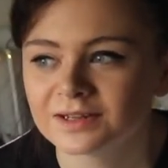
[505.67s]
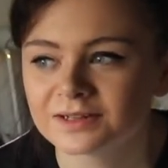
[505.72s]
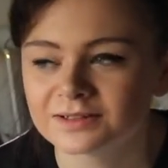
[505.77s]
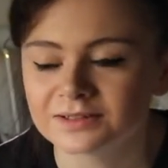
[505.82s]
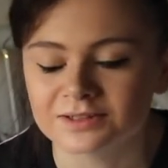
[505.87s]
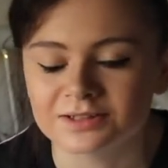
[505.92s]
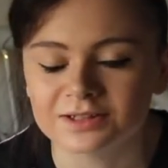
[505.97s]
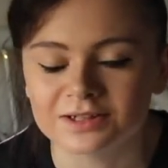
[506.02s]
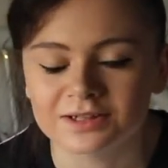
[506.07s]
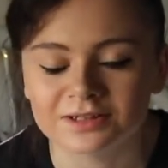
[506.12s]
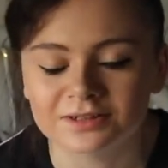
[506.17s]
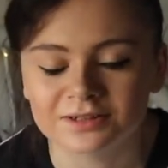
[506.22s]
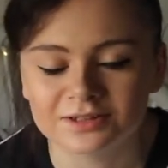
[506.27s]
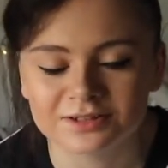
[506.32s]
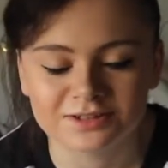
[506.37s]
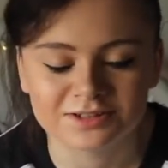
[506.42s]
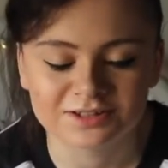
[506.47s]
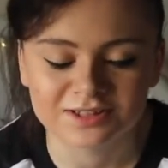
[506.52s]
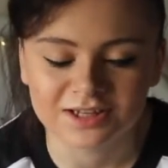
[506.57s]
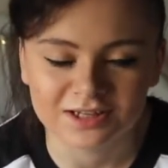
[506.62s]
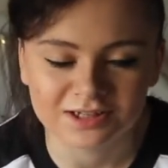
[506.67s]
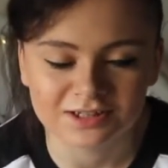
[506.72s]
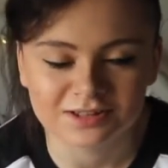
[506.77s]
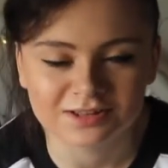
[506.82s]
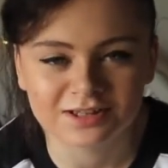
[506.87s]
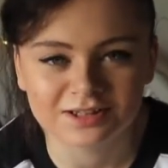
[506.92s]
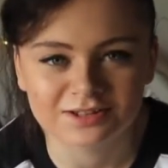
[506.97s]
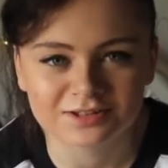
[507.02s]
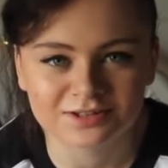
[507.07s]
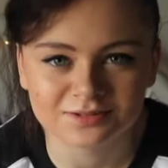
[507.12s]
And yeah, I just
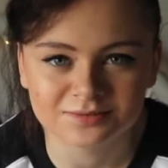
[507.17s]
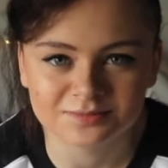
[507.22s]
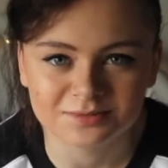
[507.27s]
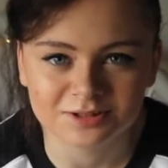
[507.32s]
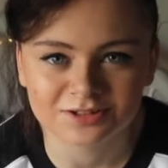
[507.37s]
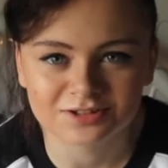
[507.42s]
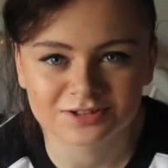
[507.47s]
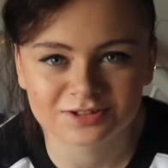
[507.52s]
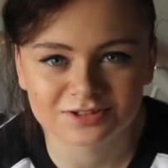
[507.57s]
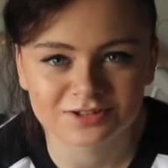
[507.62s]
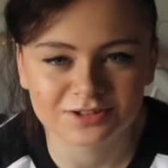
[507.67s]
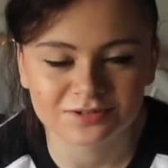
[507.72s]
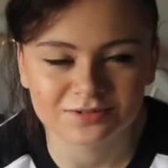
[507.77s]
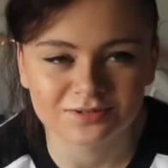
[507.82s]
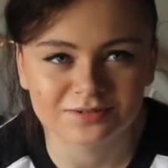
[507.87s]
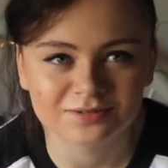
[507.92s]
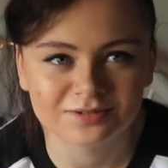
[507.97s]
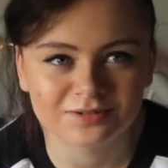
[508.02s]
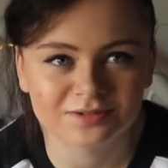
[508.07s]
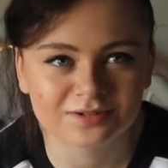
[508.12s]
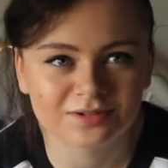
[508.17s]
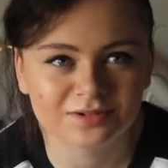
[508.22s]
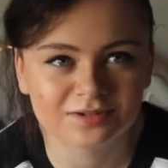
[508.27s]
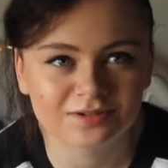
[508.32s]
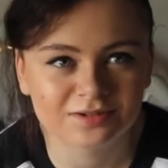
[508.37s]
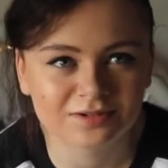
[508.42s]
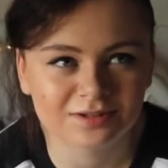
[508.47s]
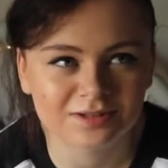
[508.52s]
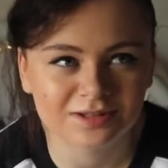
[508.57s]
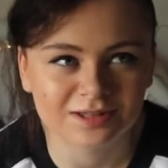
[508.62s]
hated that so much. Don't
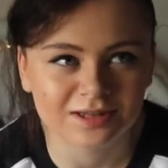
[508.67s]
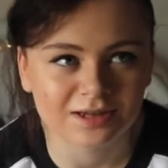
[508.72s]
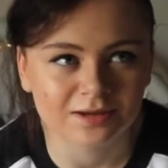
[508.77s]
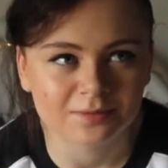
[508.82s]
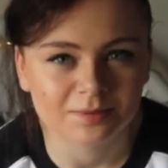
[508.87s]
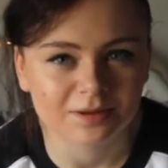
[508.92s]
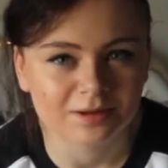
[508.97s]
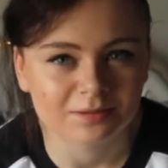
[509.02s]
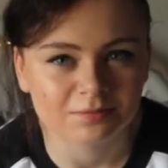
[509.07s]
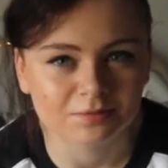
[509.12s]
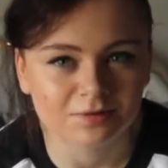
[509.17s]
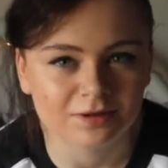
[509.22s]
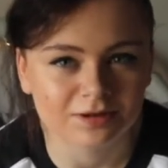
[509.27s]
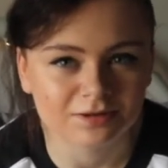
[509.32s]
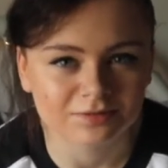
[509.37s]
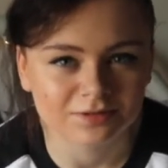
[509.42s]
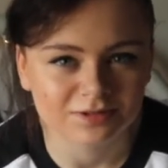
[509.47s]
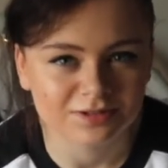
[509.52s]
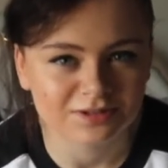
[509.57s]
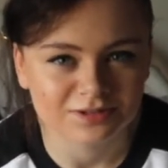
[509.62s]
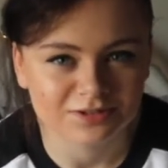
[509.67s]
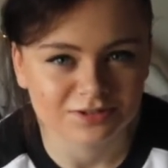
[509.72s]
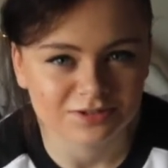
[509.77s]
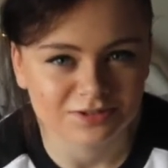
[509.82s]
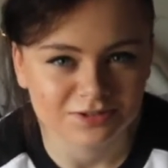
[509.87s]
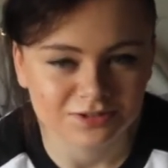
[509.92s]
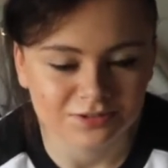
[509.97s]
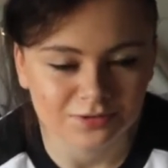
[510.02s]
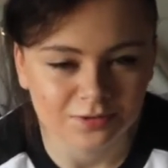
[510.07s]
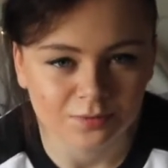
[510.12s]
get a paper round, it's
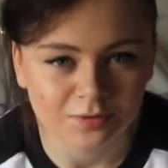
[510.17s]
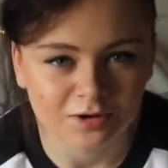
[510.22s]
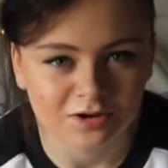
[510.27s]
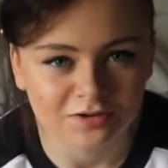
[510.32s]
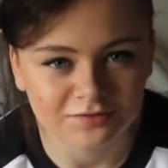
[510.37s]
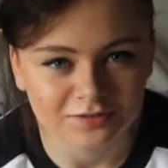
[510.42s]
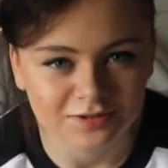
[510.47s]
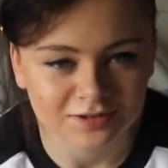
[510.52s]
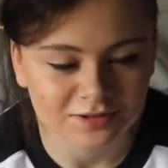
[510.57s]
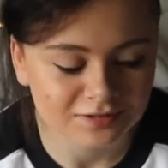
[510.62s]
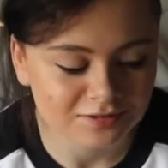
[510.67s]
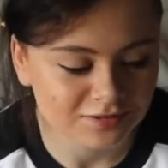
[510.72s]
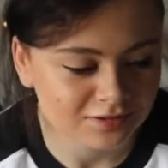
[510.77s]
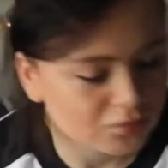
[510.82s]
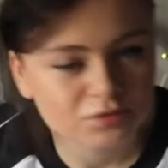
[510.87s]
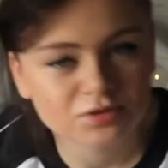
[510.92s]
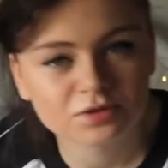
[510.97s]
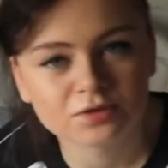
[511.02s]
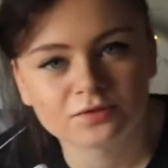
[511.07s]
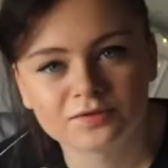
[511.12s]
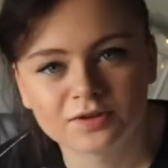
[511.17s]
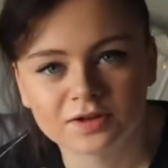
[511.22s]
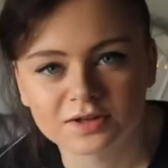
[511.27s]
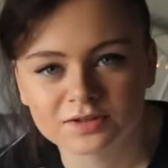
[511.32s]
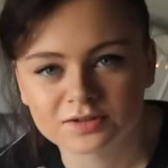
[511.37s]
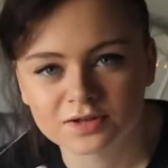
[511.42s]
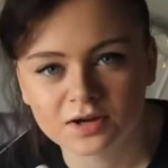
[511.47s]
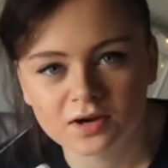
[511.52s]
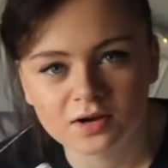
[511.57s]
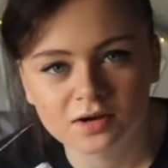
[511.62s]
just not worth it. What was your
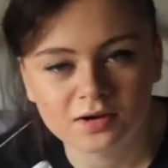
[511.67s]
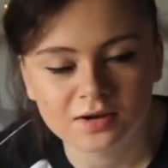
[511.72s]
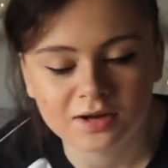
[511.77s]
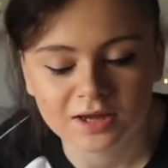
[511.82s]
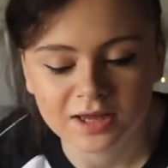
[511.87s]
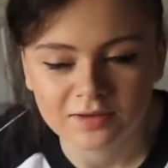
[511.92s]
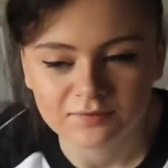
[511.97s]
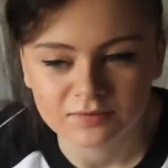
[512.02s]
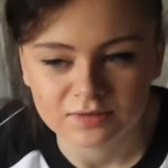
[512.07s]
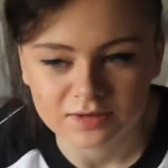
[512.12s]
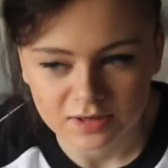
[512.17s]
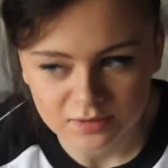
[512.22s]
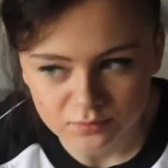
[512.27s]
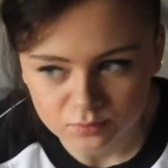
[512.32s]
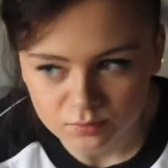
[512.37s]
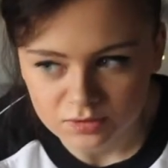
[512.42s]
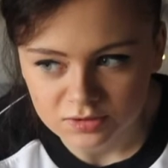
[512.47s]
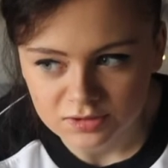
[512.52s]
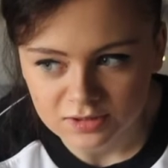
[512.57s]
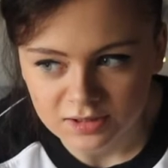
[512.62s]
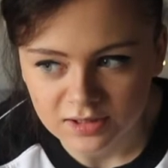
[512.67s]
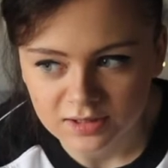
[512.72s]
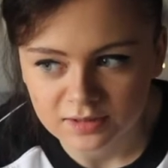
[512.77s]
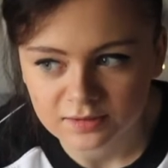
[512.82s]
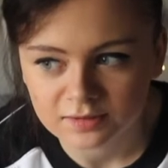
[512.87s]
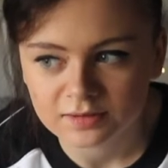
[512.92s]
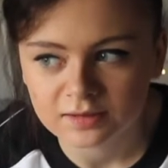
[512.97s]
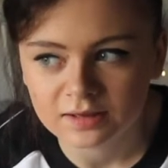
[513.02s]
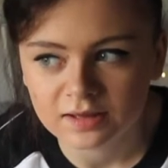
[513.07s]
first car? I haven't had one yet.